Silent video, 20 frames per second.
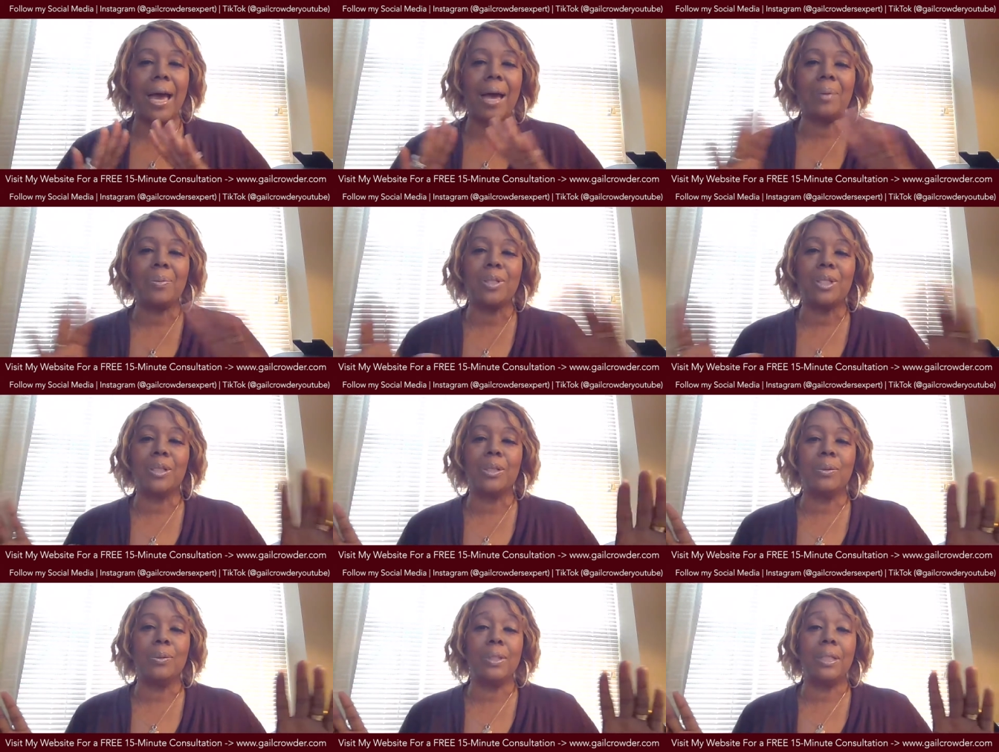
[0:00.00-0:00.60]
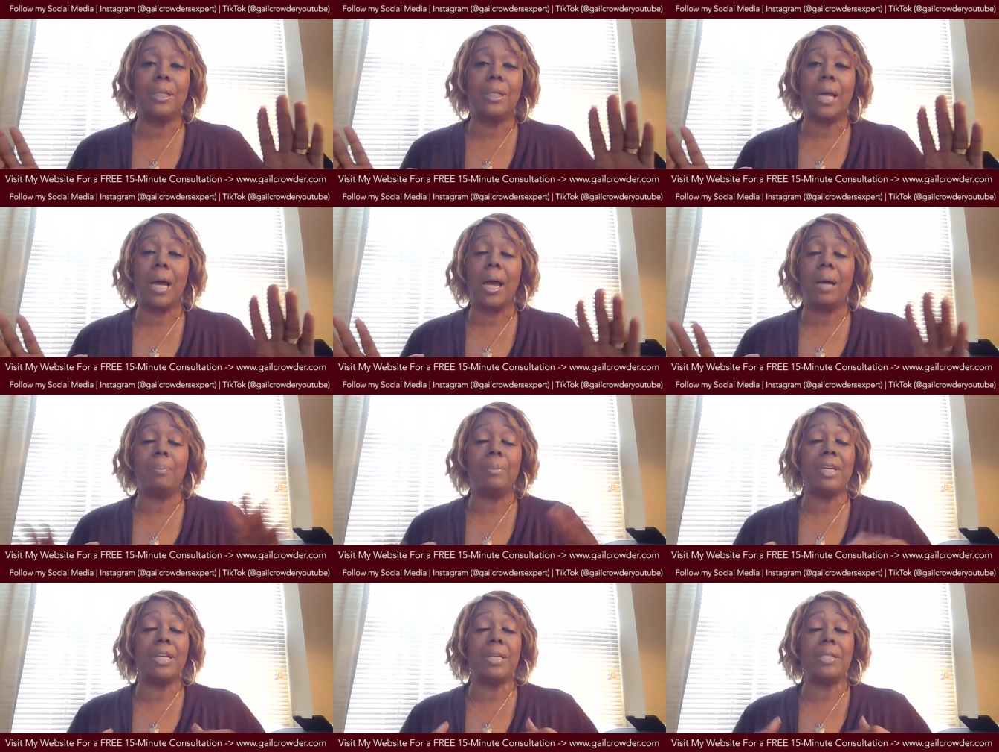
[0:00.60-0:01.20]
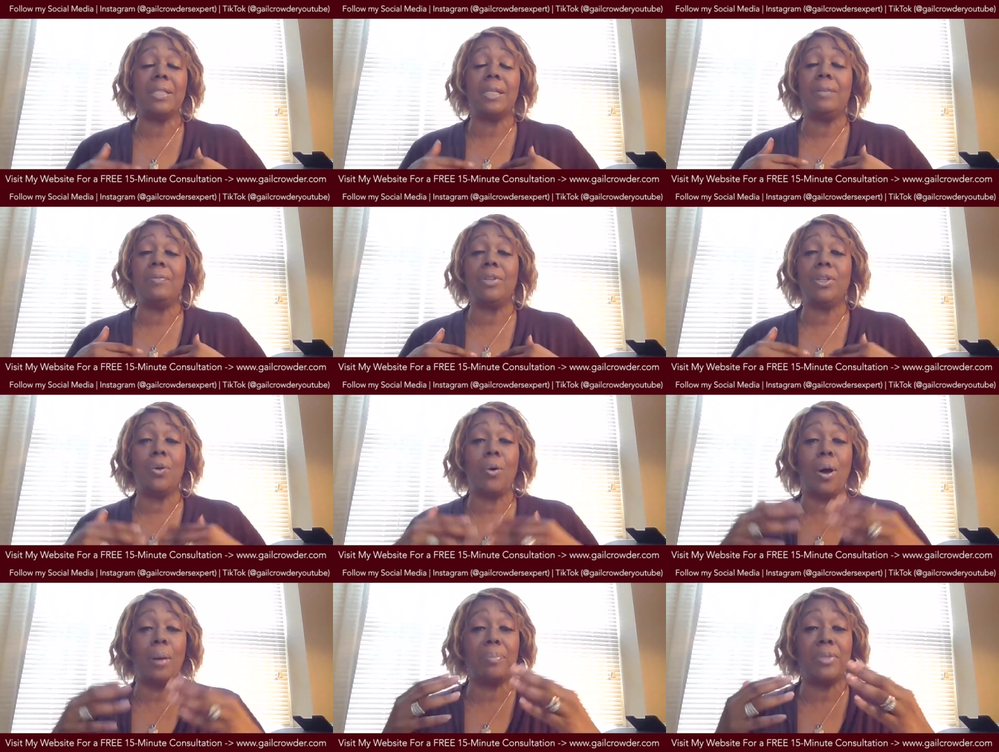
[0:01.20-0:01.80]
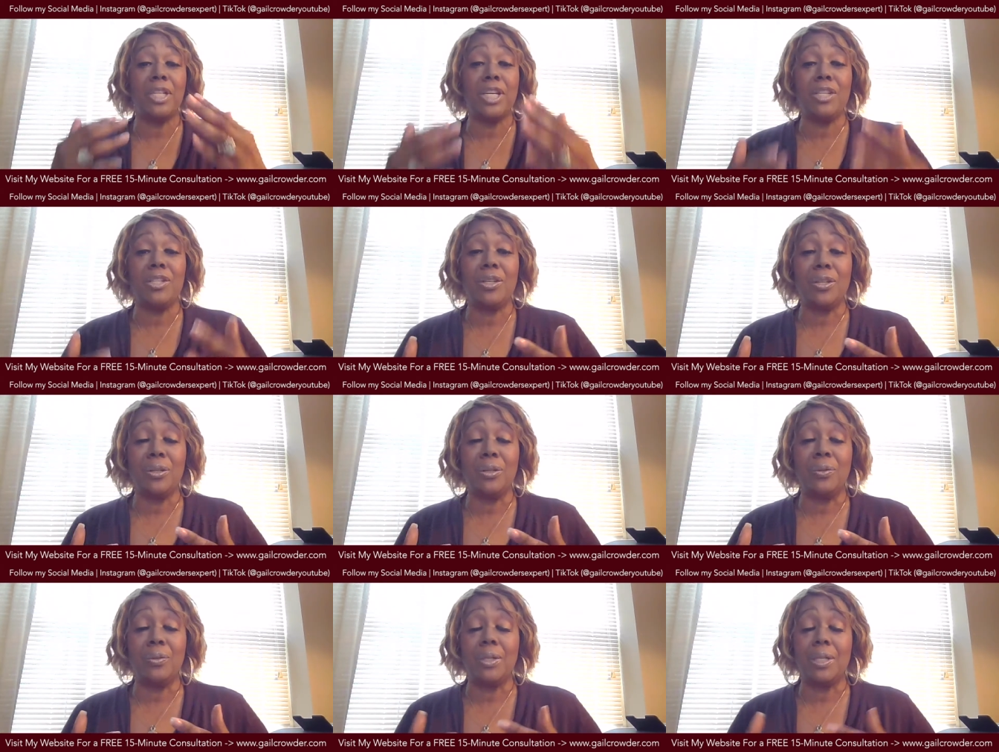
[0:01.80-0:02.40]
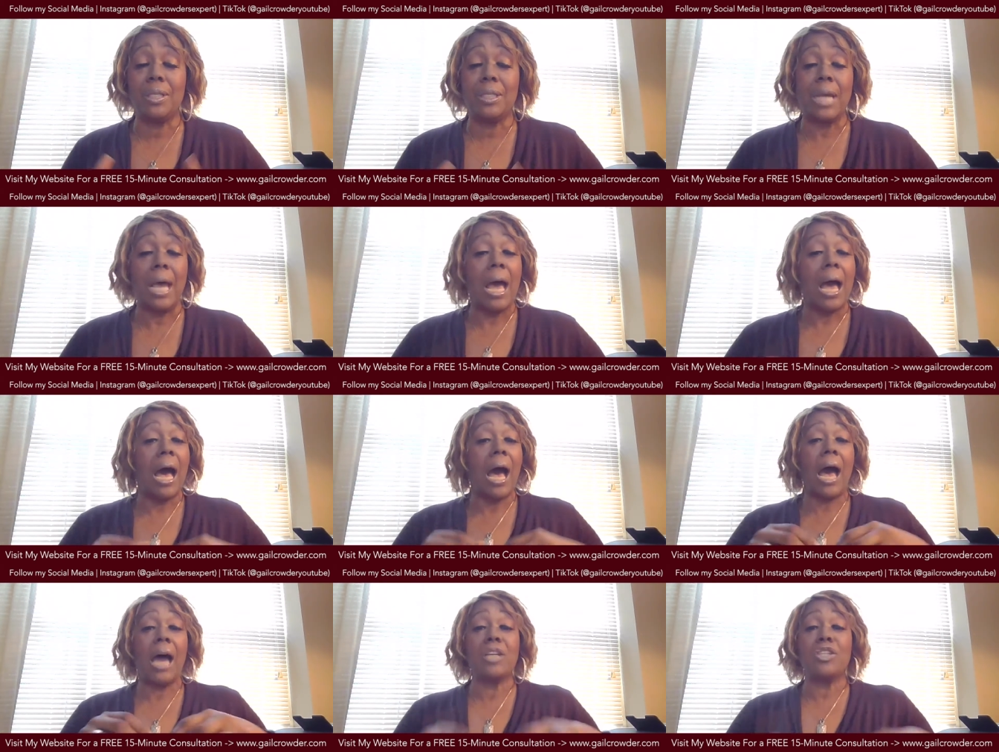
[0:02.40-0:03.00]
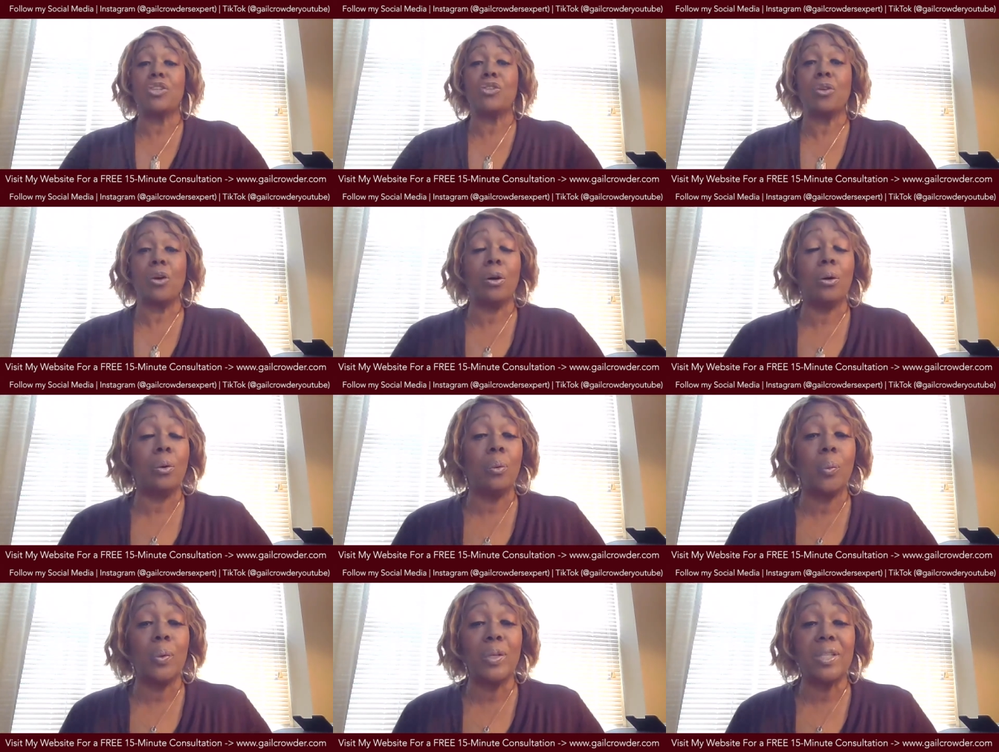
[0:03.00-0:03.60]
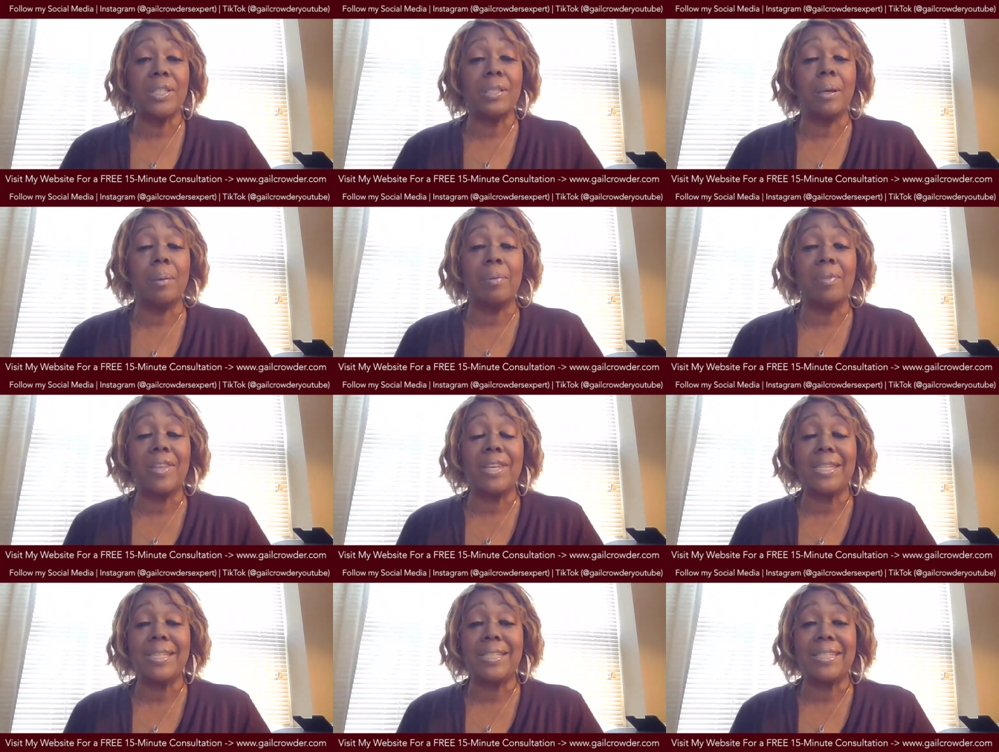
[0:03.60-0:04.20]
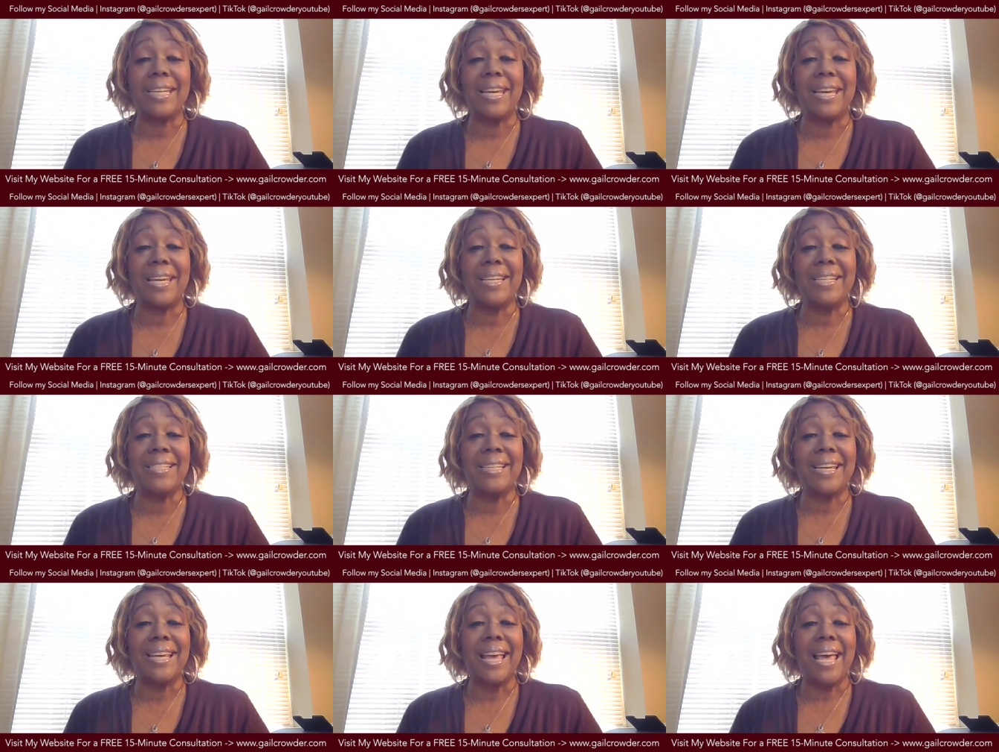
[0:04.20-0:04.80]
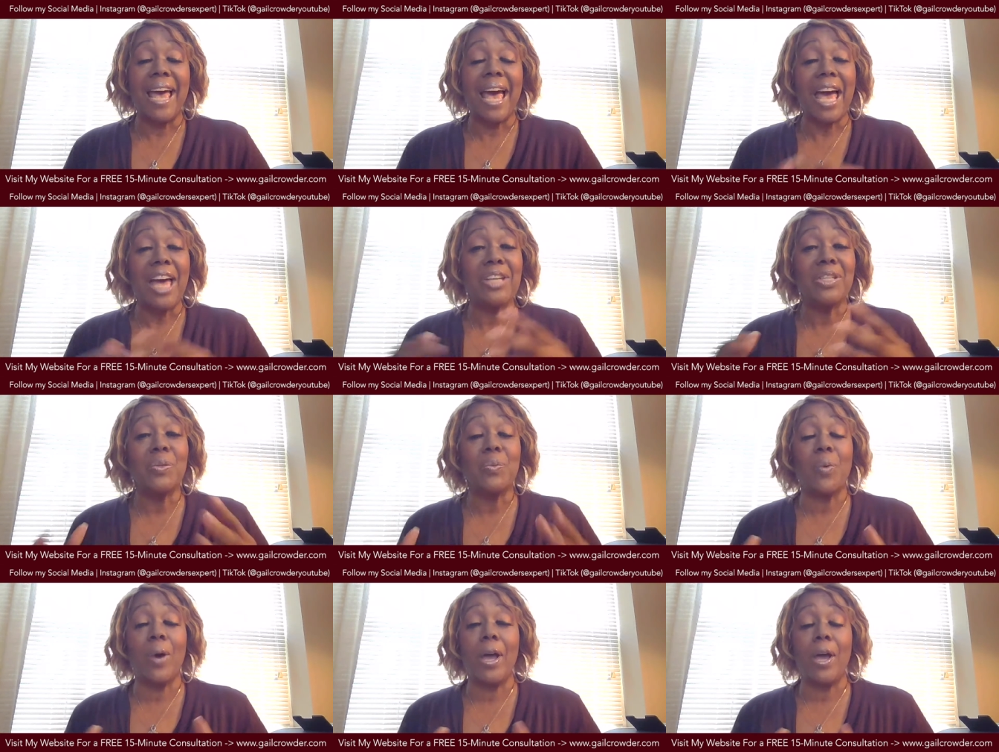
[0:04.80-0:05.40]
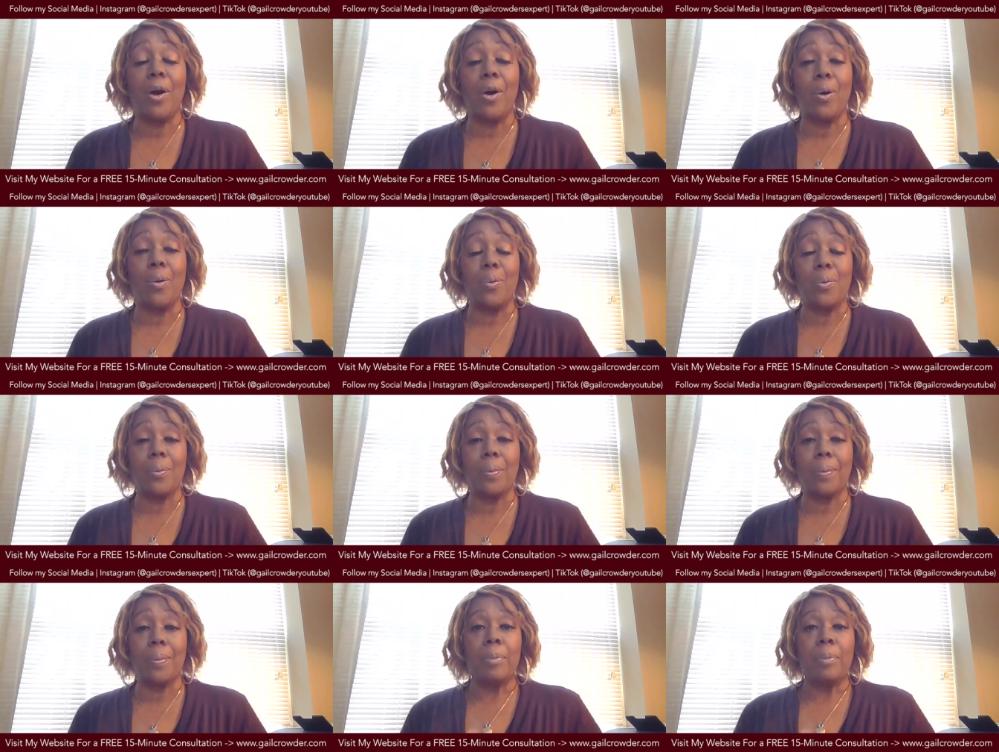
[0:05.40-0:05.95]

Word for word: Absolutely not because even though I'm teaching you this, I struggle with some of these things as well.